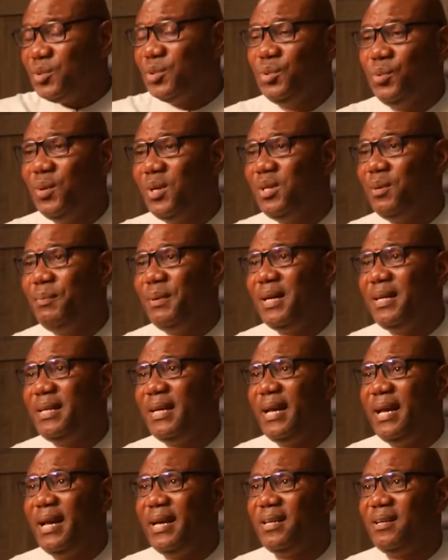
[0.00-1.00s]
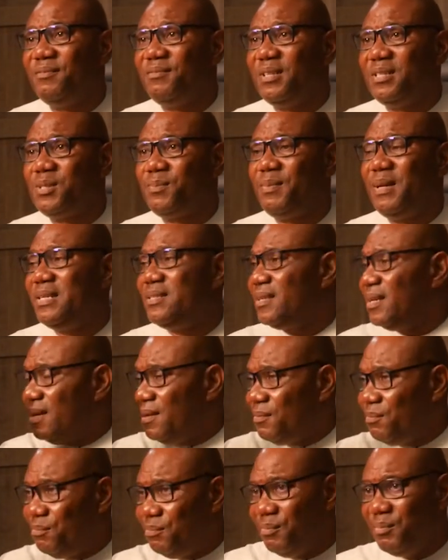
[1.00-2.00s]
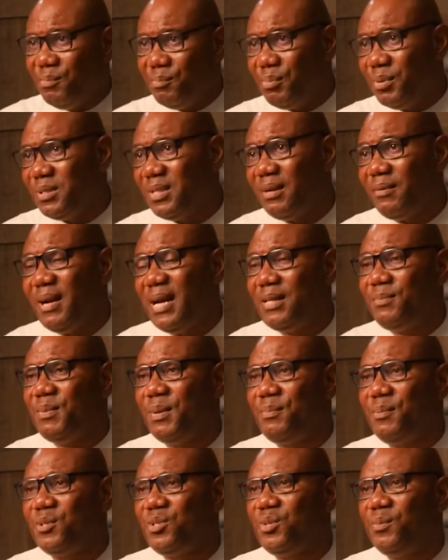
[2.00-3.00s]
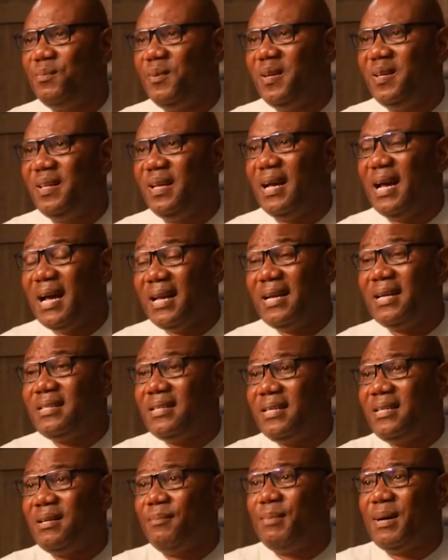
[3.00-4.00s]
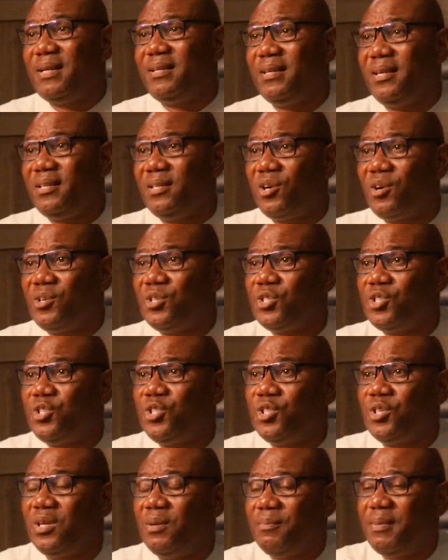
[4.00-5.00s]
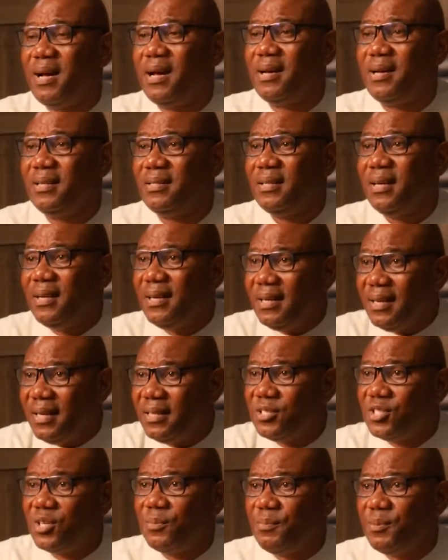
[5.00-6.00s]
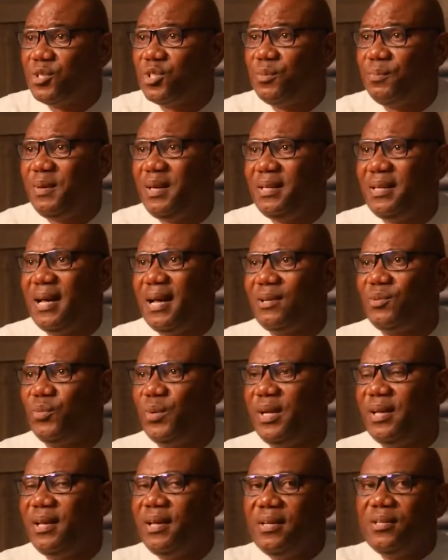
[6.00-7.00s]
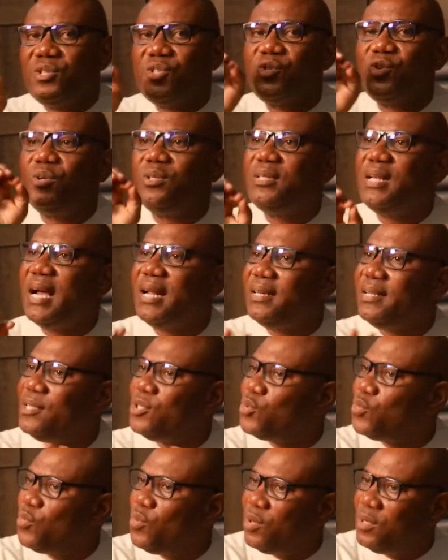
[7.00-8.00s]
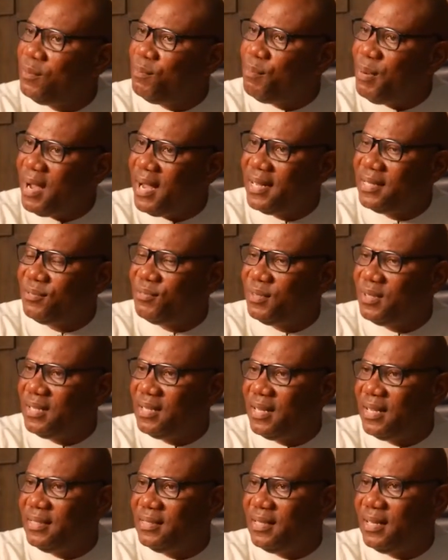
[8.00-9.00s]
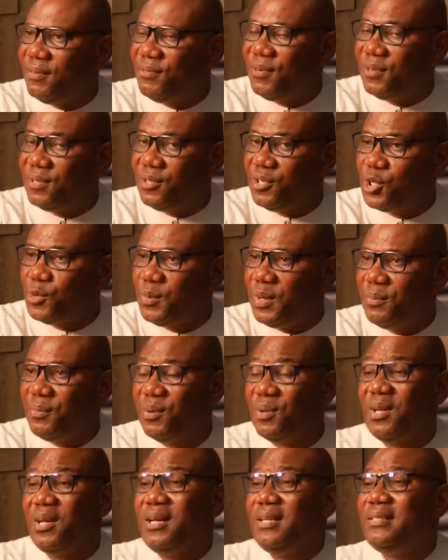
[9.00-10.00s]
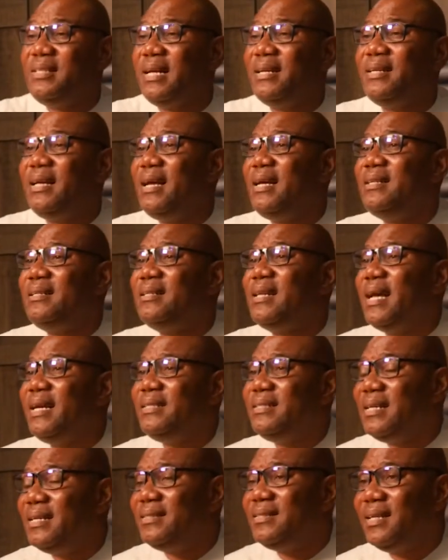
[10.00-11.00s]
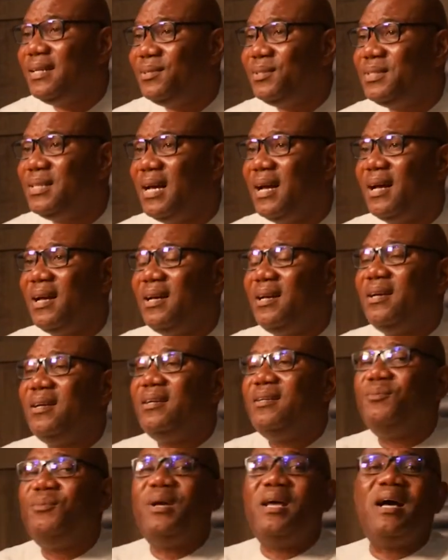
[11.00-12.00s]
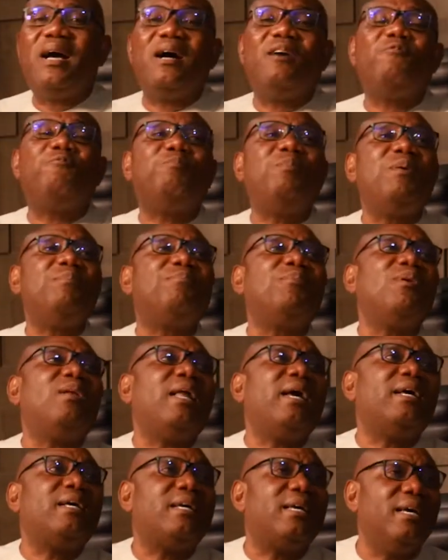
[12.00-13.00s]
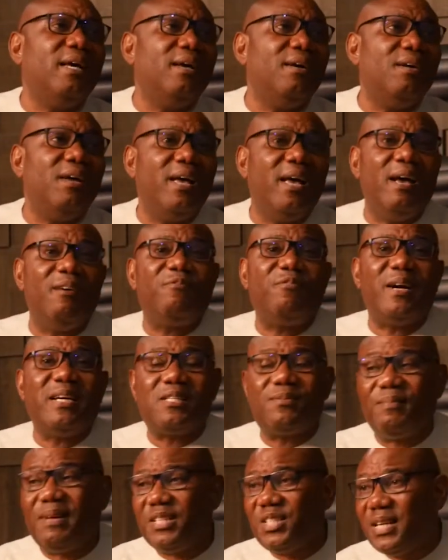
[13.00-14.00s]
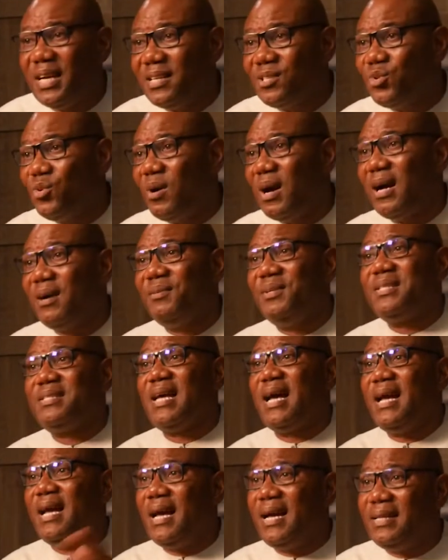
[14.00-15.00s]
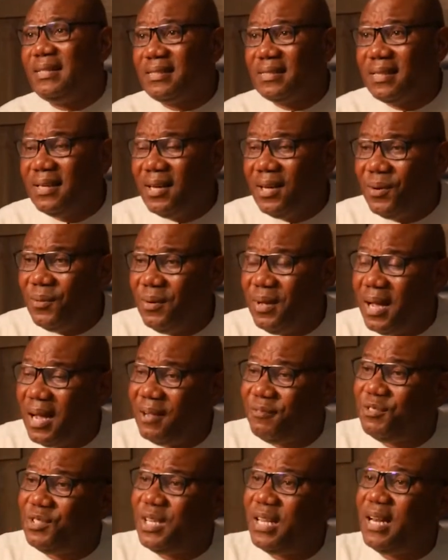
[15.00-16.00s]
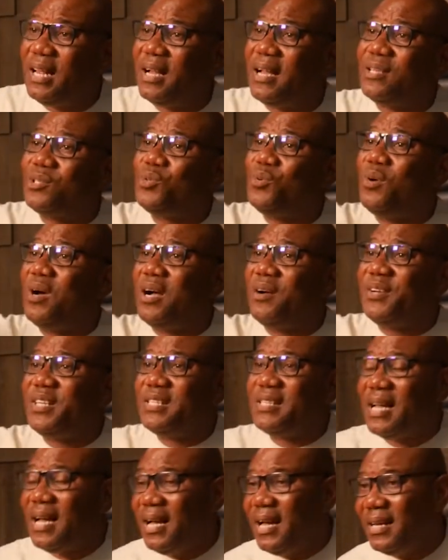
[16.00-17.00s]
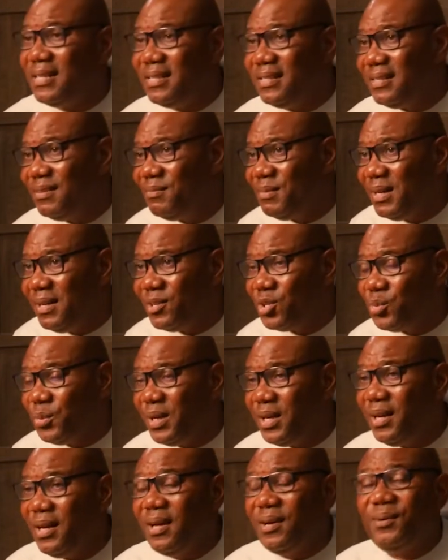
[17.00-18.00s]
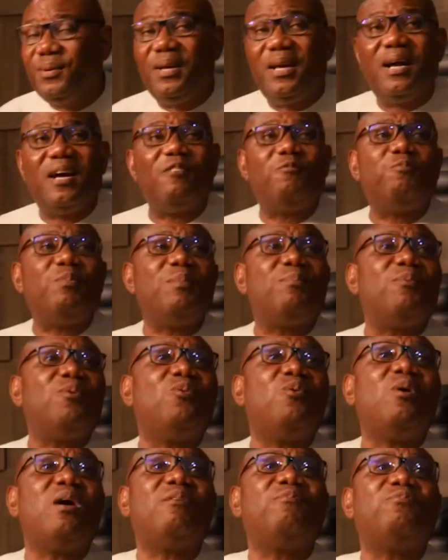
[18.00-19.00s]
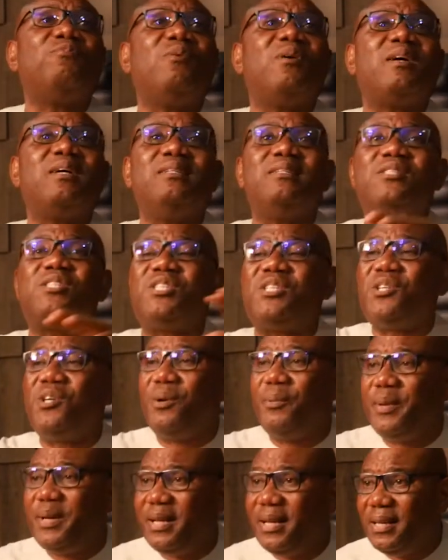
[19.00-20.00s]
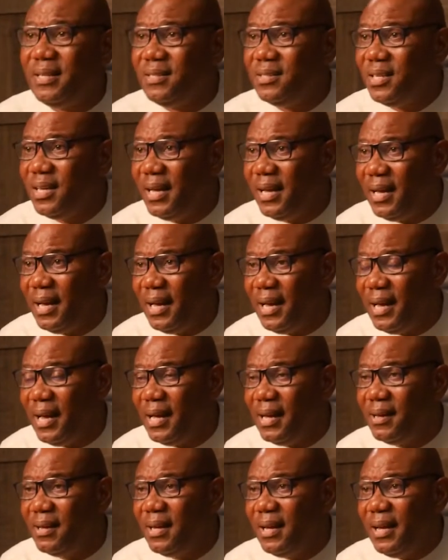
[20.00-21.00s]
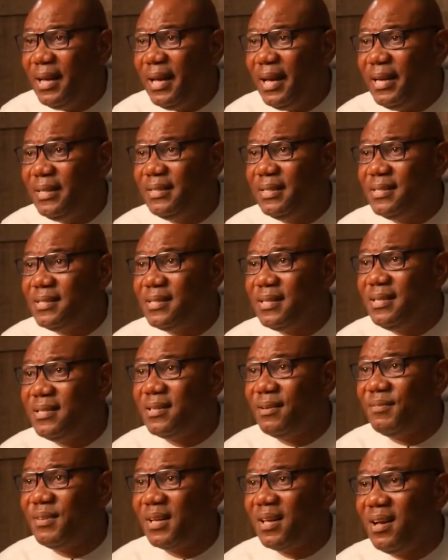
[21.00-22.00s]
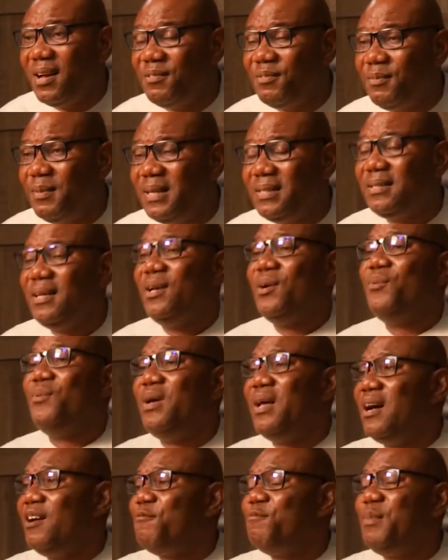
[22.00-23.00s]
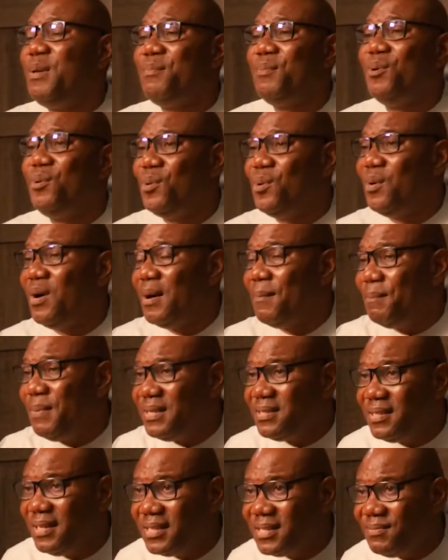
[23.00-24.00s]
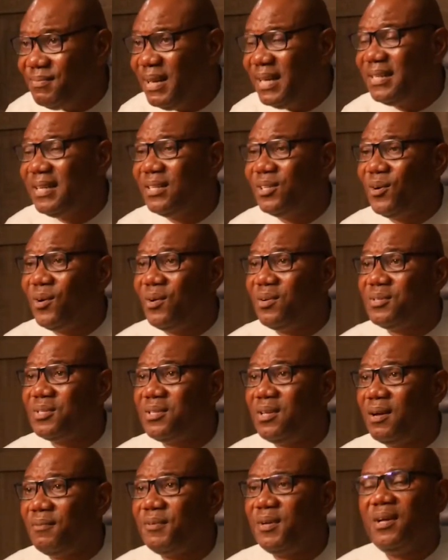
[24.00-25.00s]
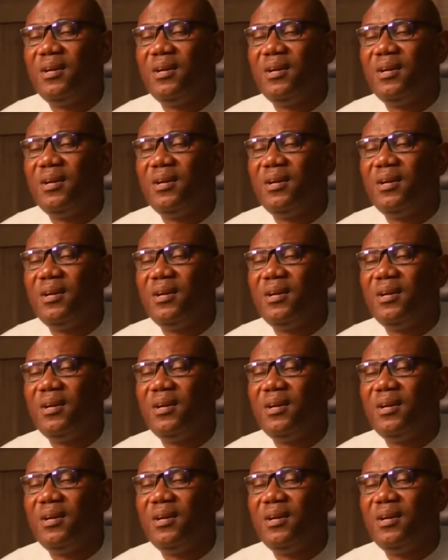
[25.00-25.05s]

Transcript: You want to be the head of this place, put the right people to be there. And I think about it in the constitution about it. It's supposed to be that way. So that is one part for the Niger, for those people. Then in Niger Delta, we have people like Vice Marshals who are retired. We have generals who are retired in the military. We have people who have worked in the security agencies of the government. We have people who are businessmen and all stuff.